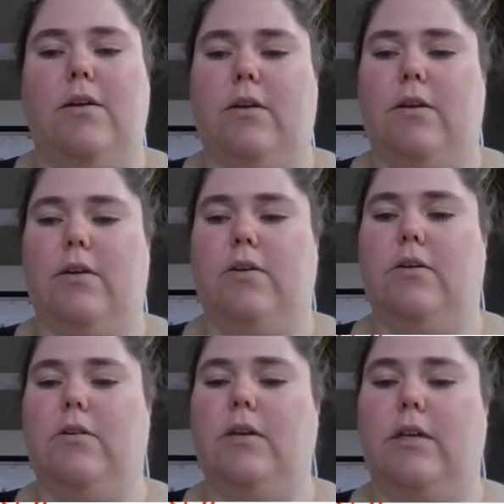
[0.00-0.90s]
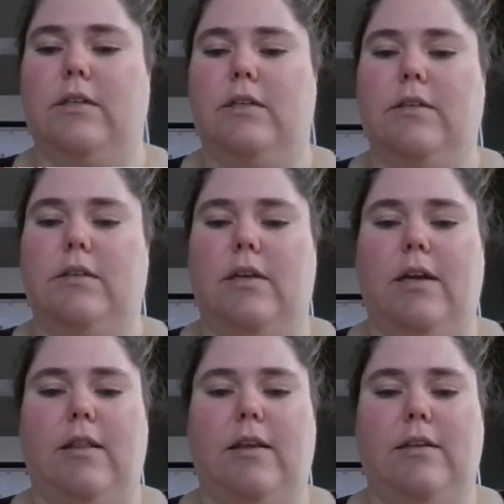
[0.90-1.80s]
Alright, then our
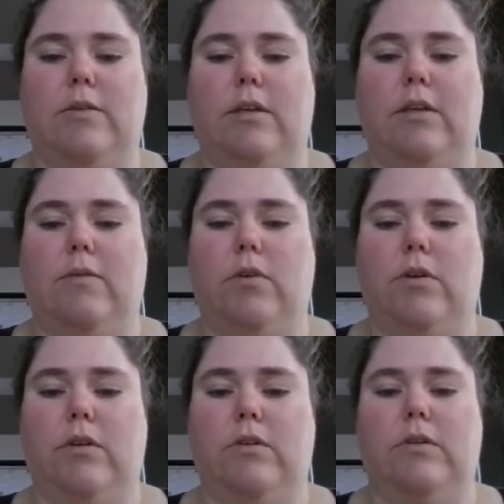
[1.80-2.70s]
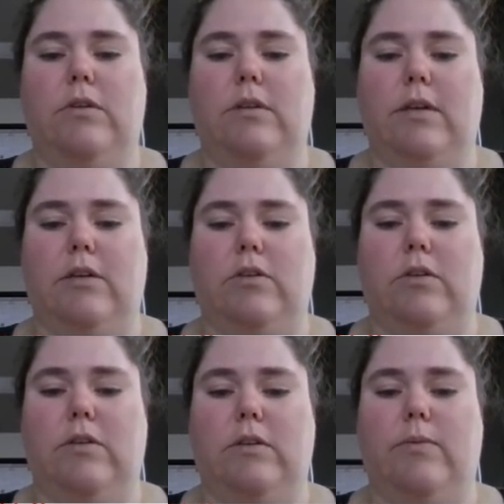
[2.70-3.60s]
last one here, I'm not going to do this actual
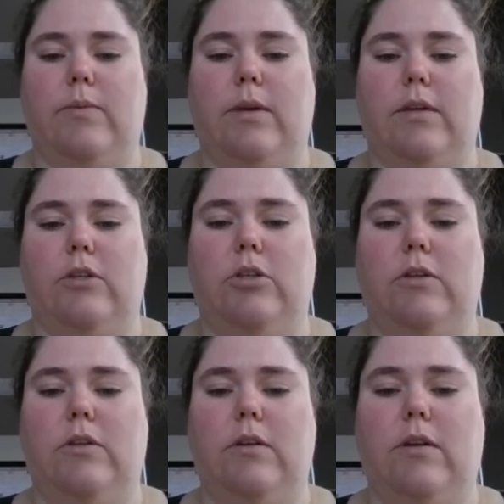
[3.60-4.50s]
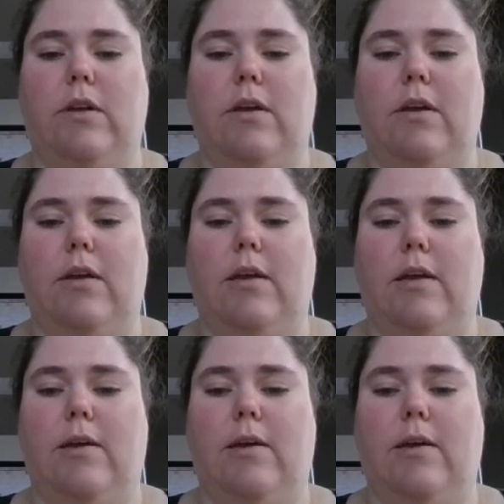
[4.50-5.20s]
expansion, but this guy,